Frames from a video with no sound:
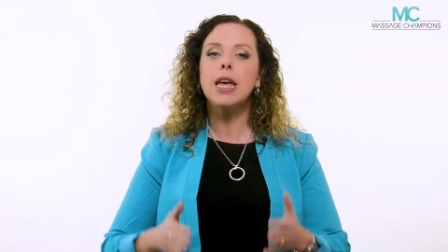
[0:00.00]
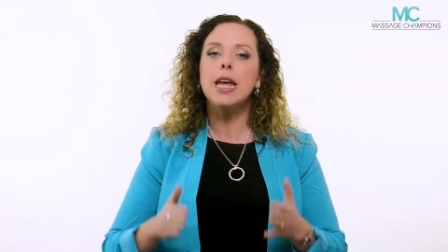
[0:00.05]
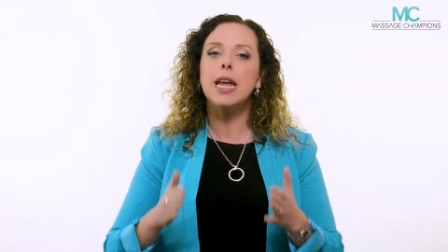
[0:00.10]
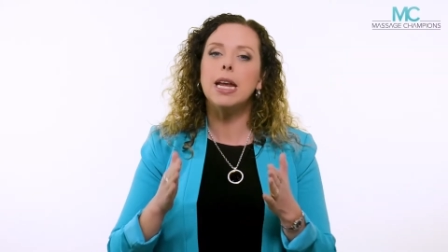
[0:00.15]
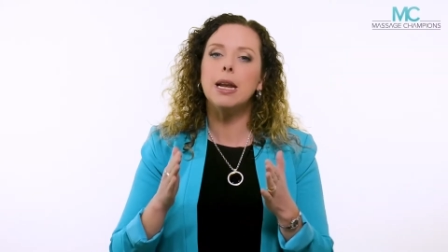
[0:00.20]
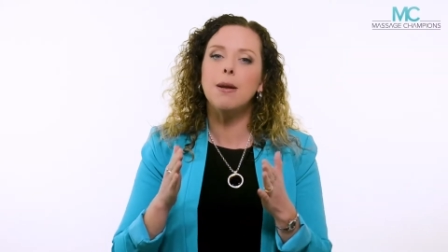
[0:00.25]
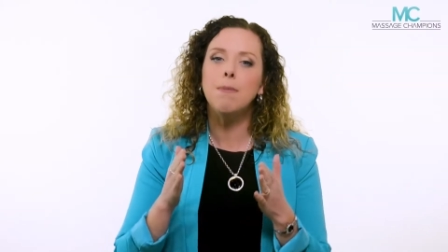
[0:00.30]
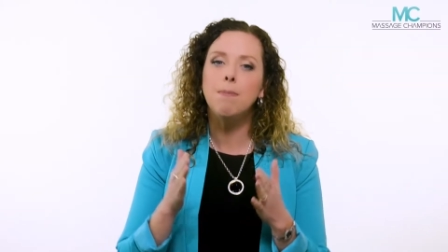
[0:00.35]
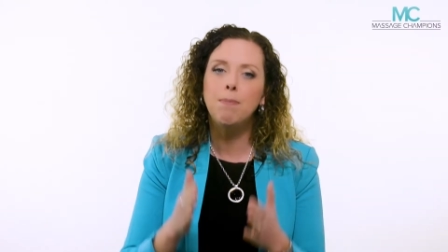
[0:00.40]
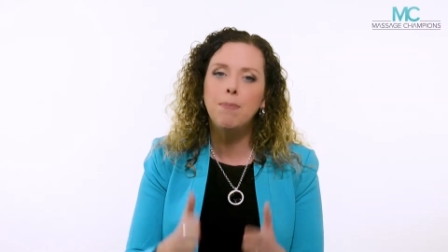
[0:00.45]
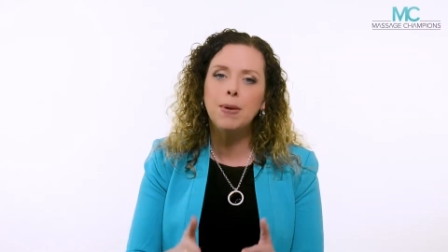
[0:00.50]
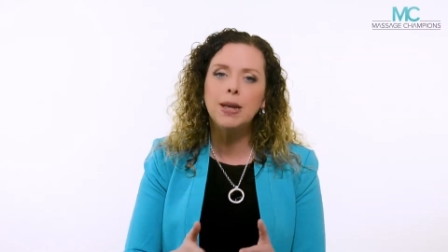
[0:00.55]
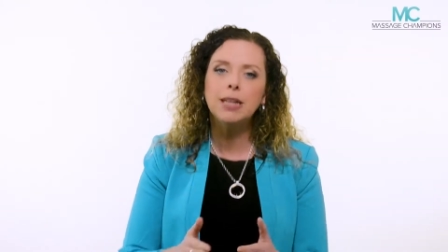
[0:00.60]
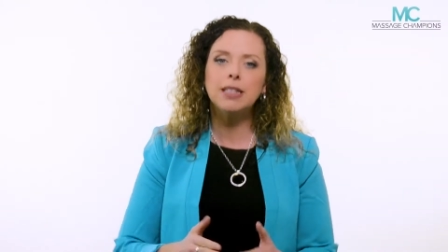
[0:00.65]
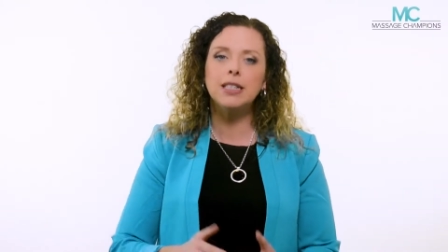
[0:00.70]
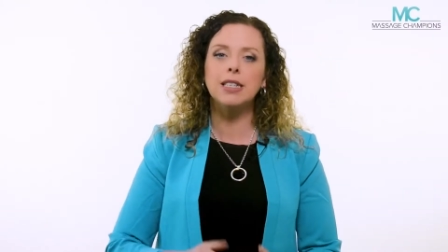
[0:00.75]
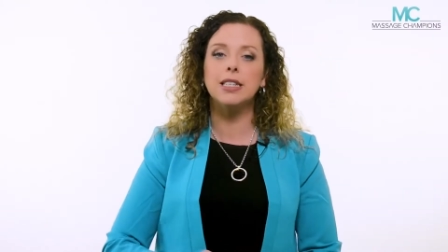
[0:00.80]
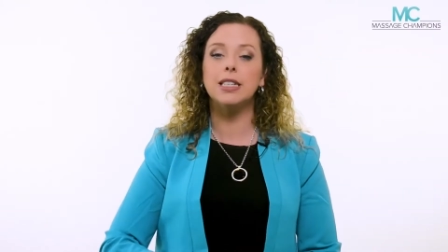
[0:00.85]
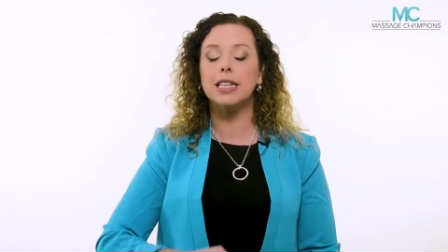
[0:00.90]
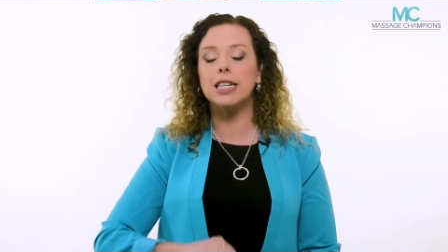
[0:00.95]
In
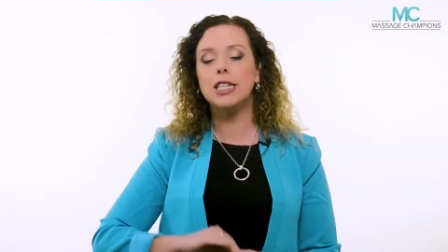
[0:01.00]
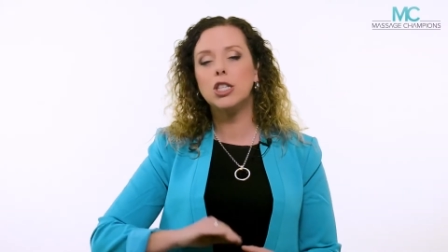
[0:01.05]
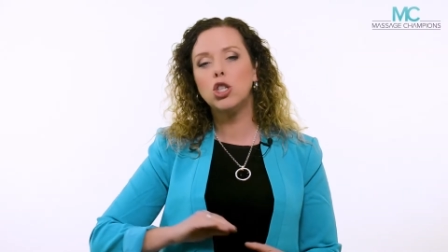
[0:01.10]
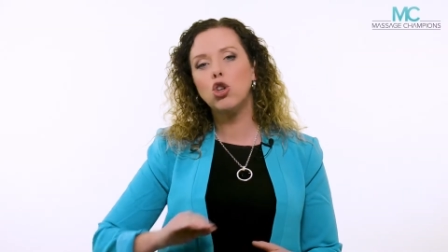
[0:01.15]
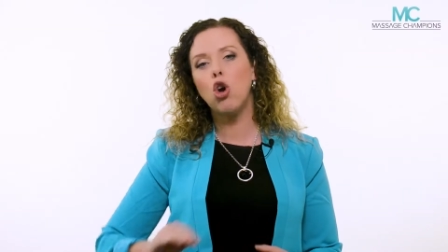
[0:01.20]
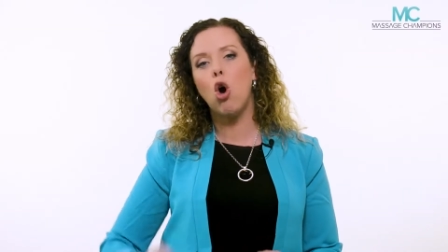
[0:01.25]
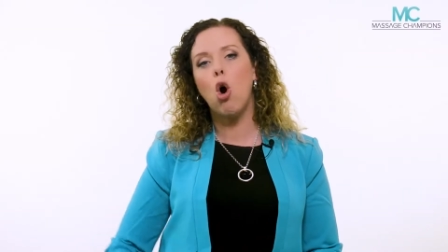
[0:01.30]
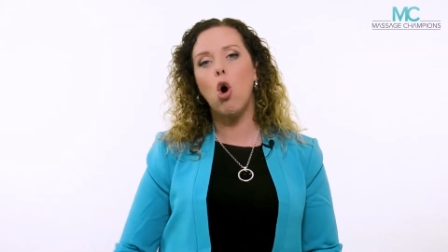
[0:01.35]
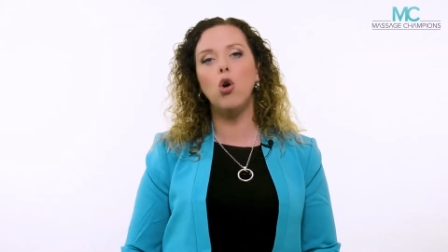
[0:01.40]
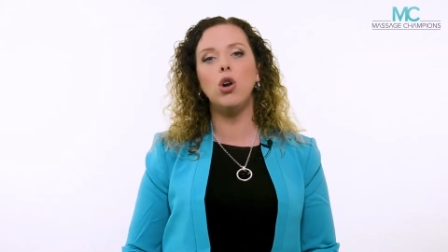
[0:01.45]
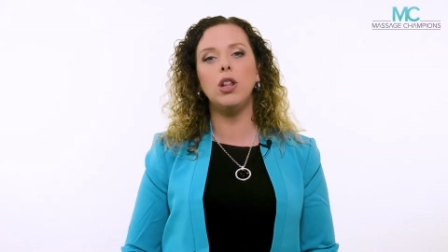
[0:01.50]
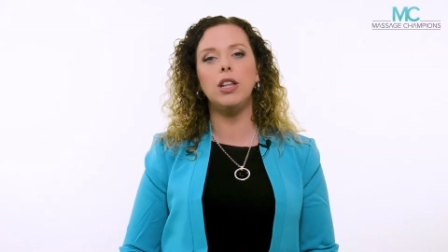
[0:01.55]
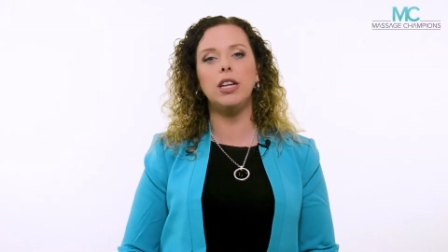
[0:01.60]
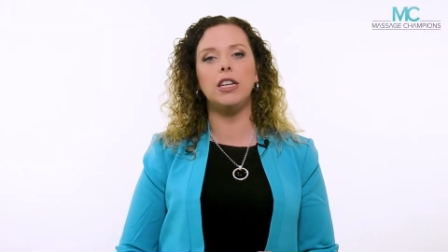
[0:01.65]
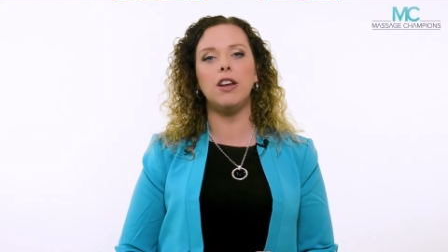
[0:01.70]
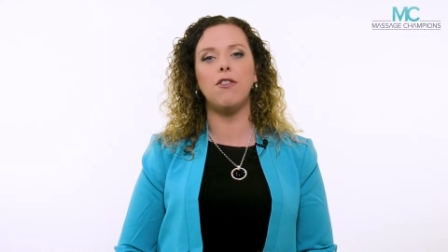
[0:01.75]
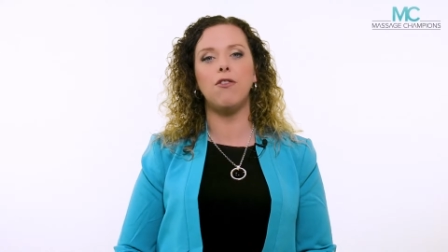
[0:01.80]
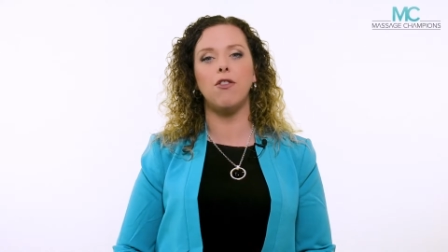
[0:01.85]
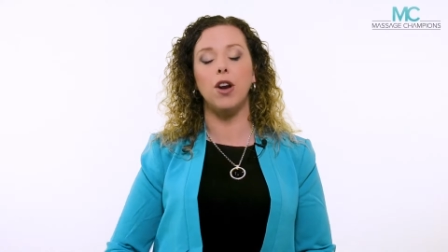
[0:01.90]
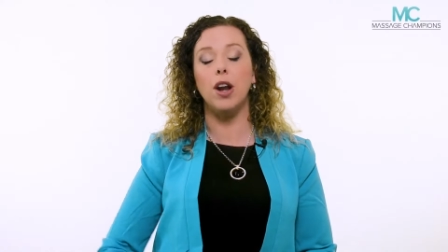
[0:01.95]
business, it's totally
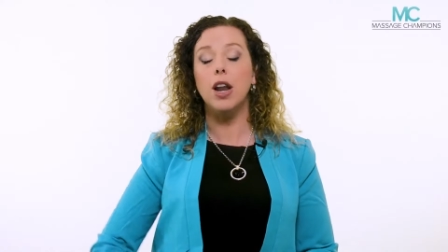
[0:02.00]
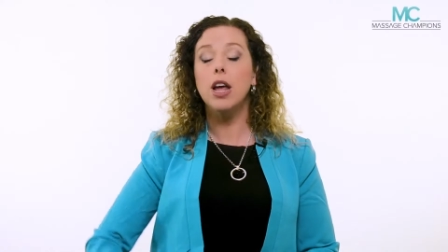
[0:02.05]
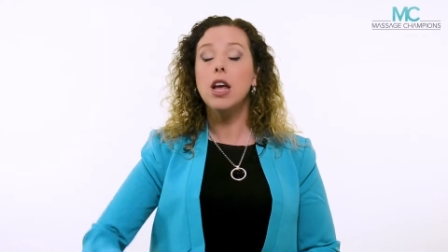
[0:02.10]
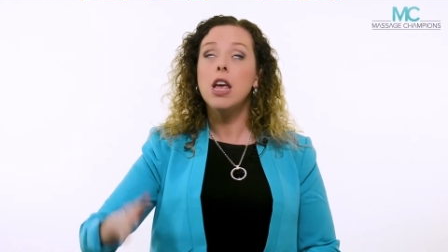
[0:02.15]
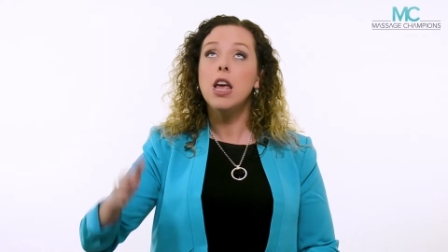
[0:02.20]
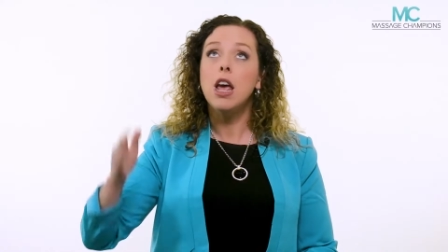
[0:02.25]
different.